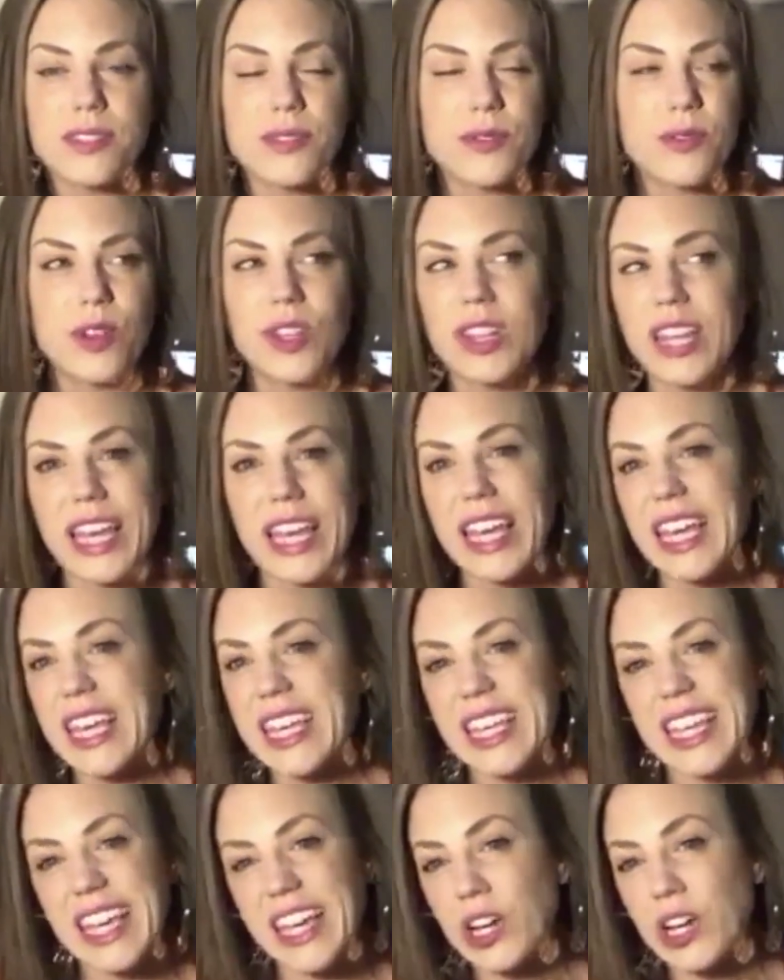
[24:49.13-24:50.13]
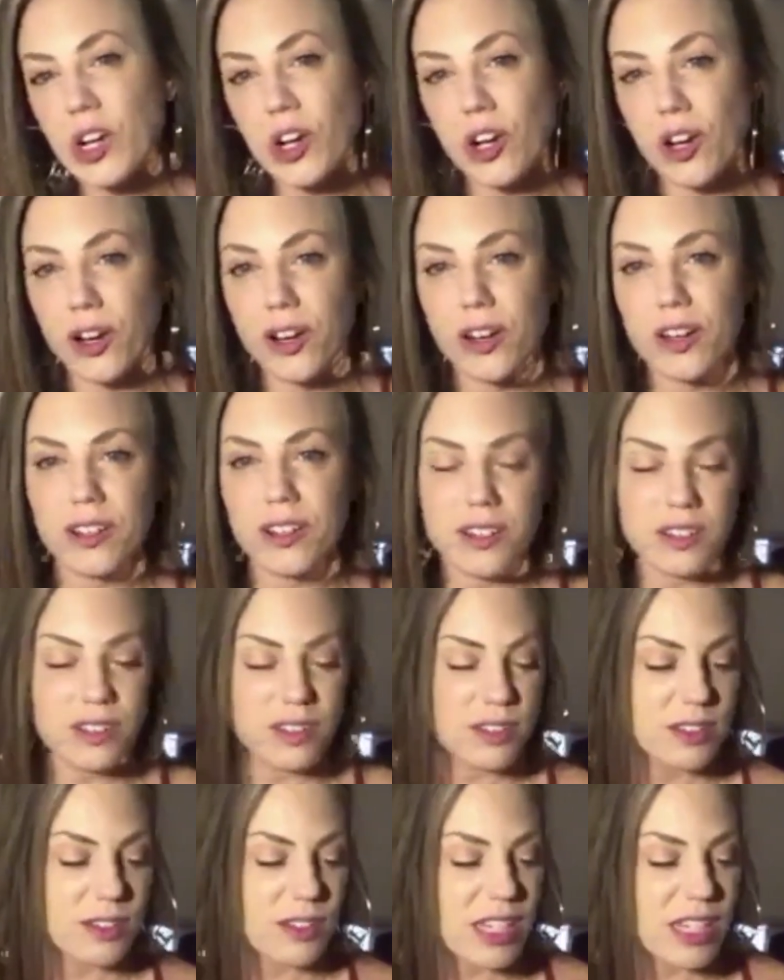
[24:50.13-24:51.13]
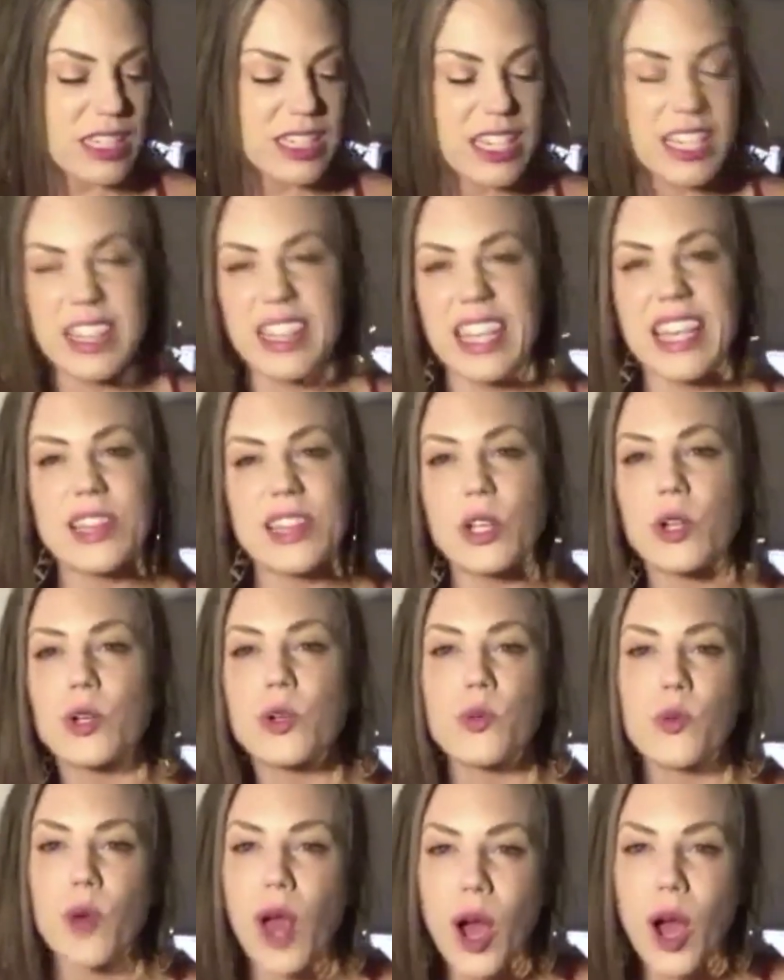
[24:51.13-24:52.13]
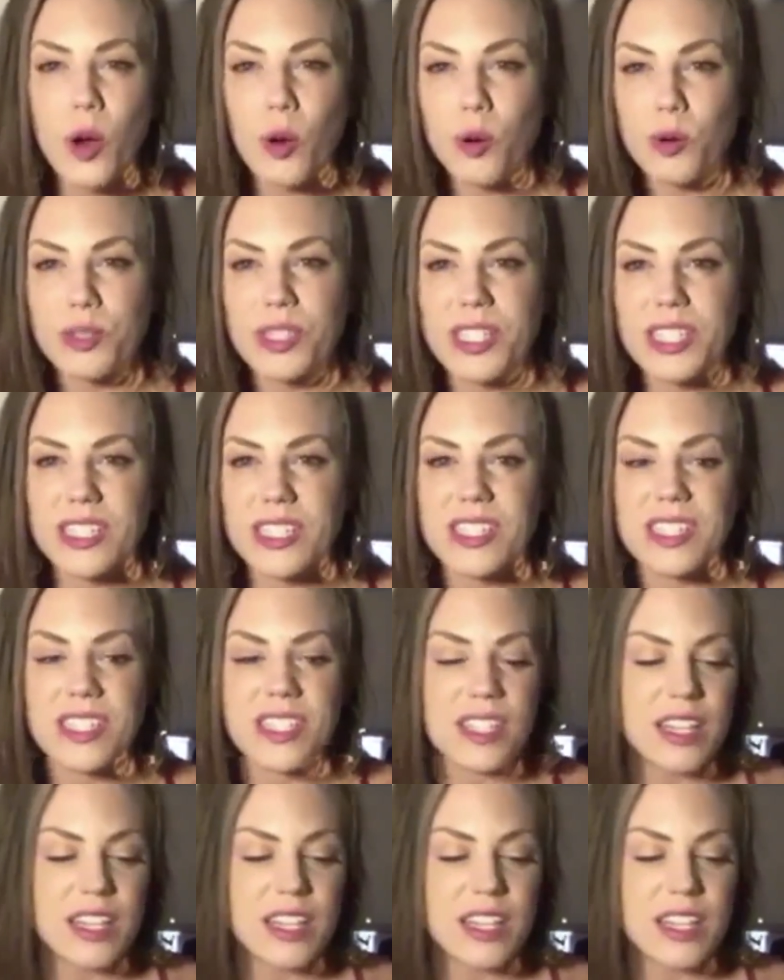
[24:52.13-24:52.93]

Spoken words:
for like a year because I think they're gross.